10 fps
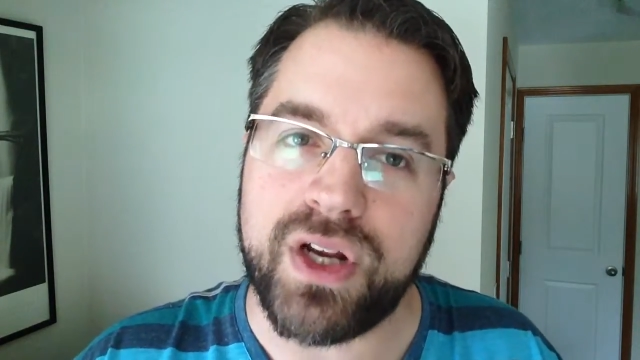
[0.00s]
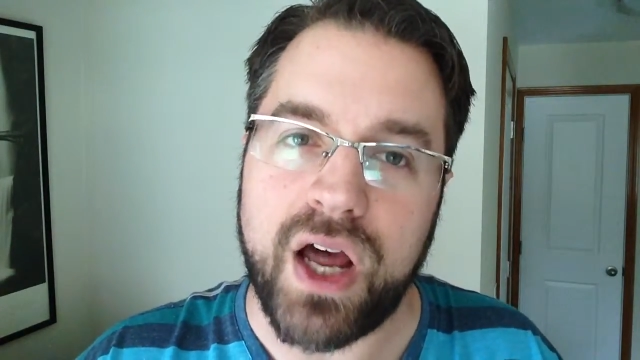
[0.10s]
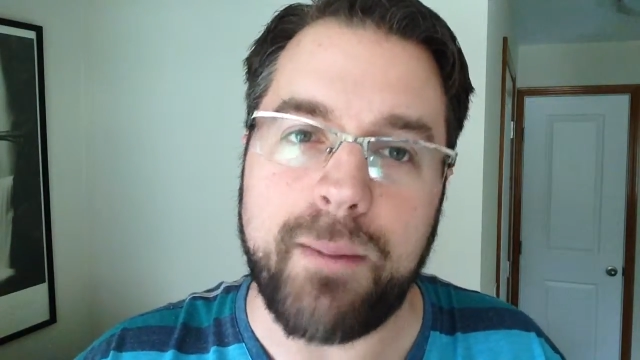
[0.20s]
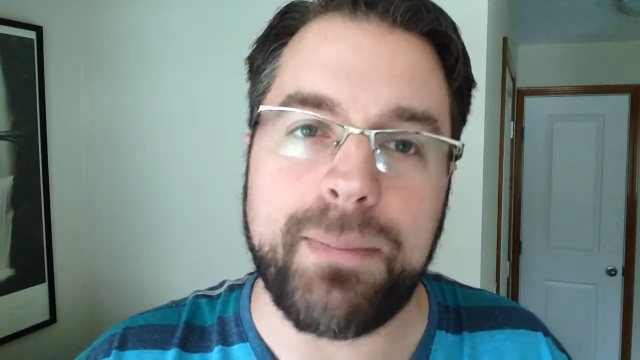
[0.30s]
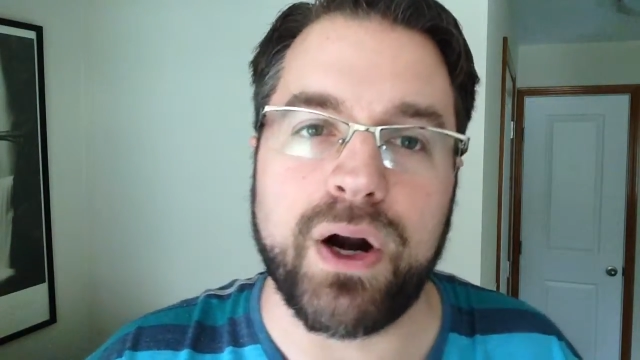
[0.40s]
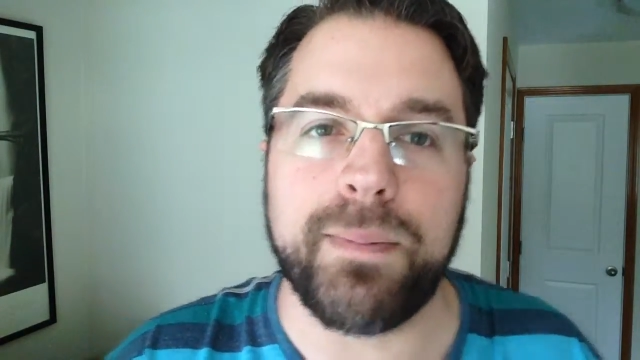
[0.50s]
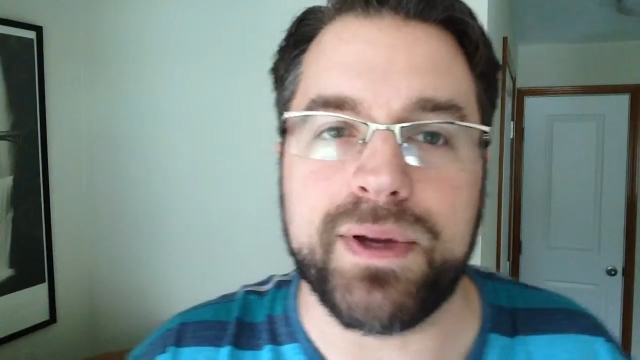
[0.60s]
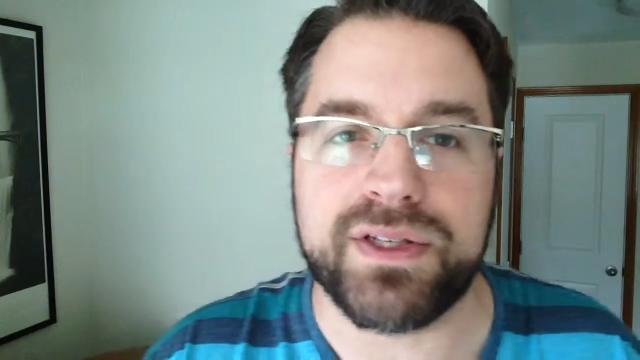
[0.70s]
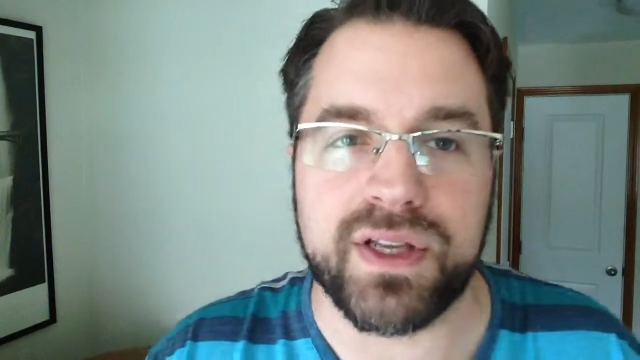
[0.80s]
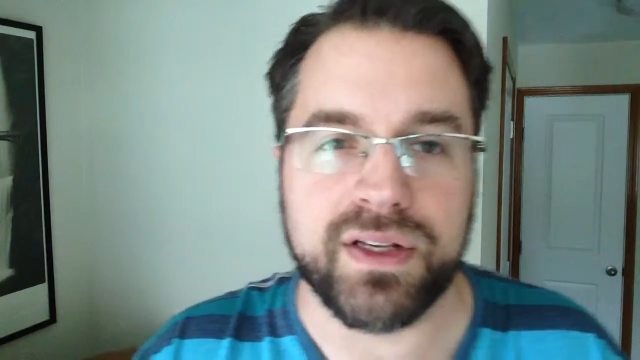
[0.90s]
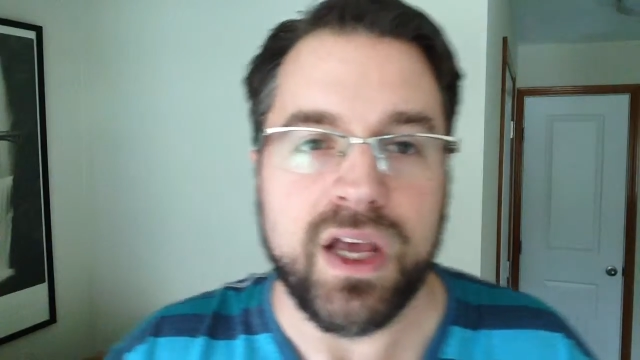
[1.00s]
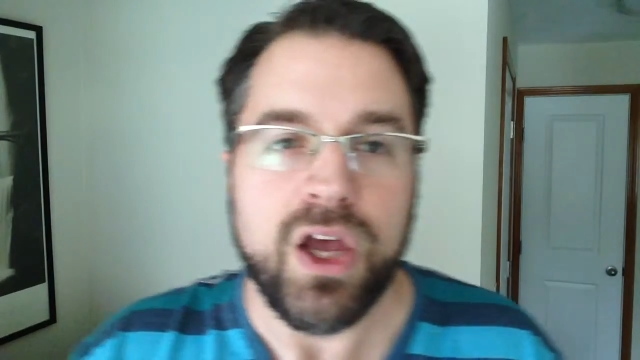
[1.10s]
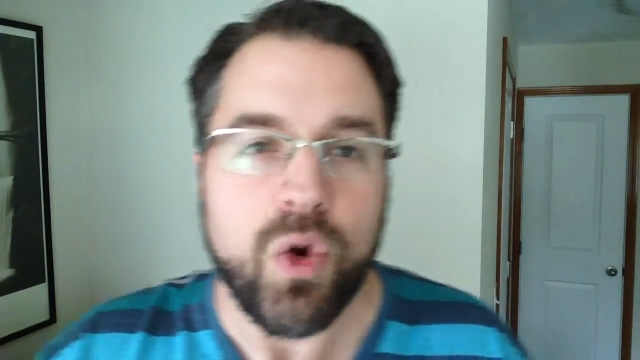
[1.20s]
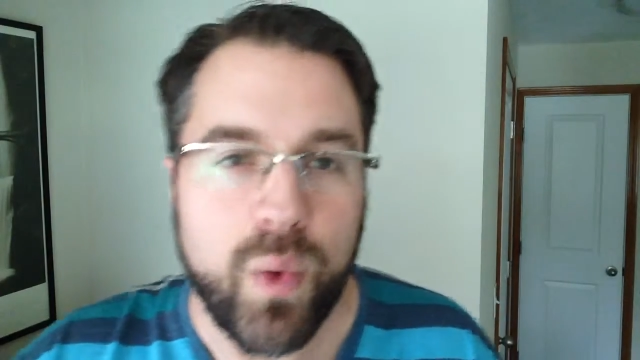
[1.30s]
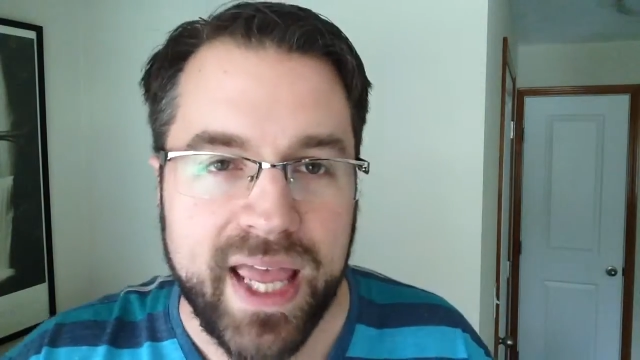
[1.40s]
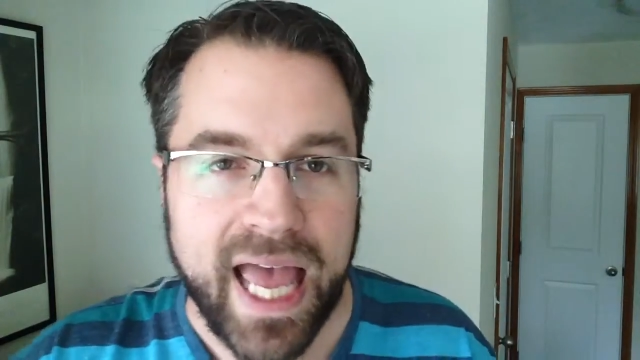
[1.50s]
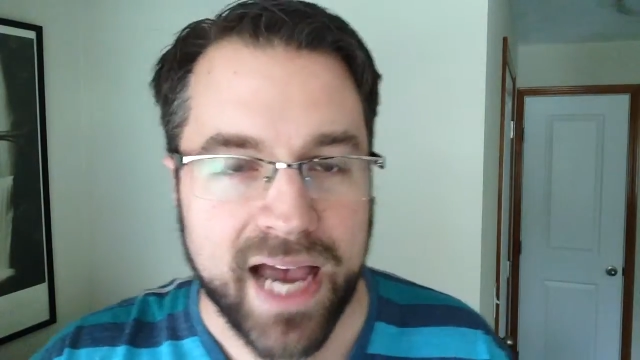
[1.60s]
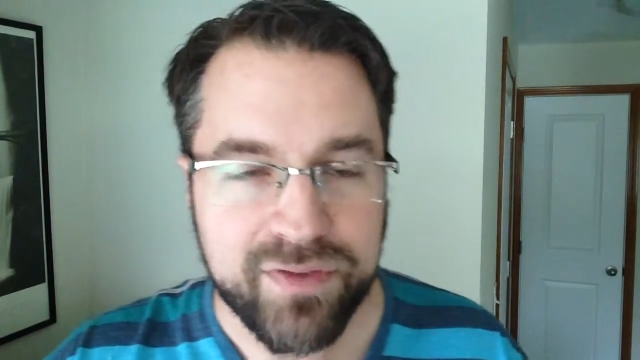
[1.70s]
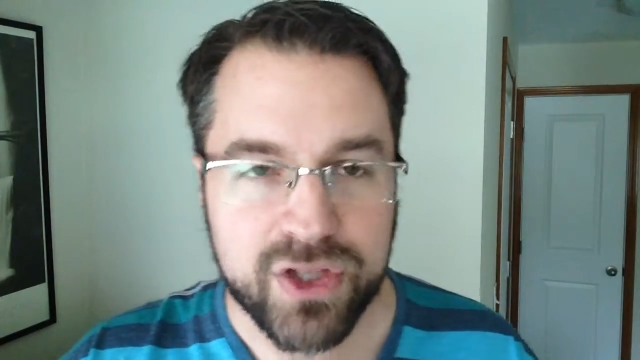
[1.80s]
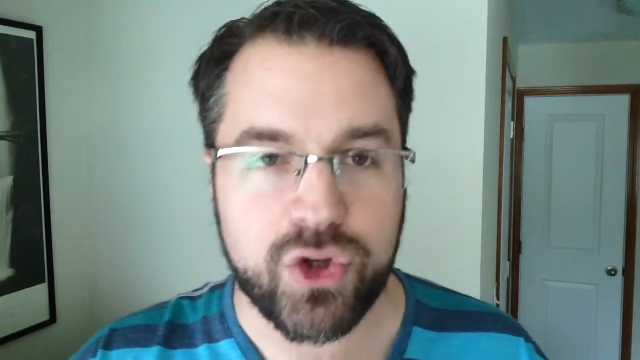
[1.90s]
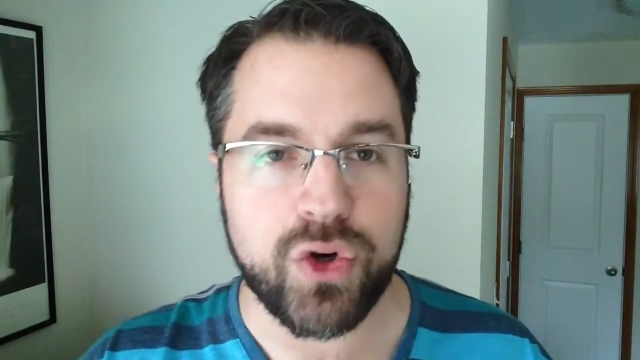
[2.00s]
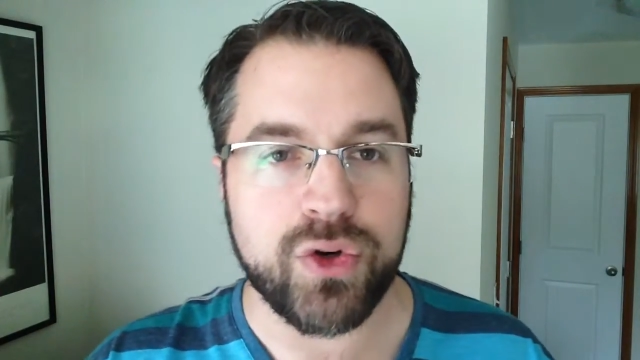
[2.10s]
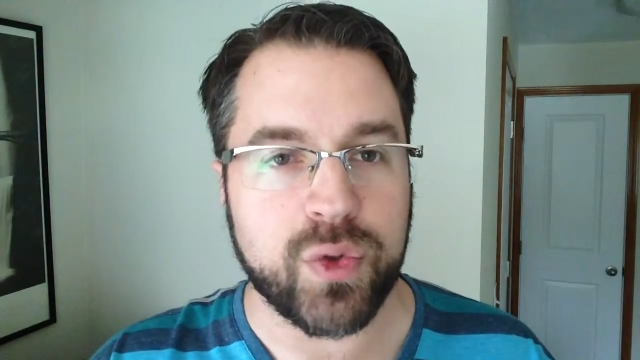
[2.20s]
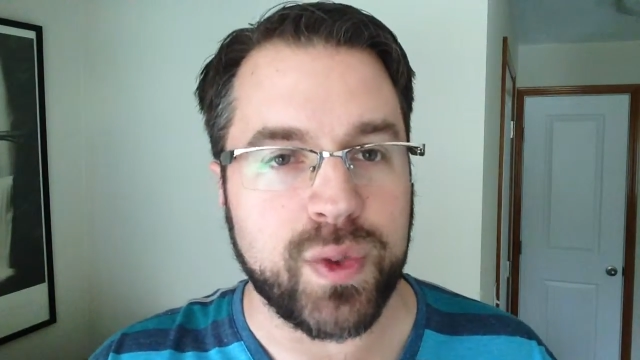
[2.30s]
on a purpose, and we have the truth.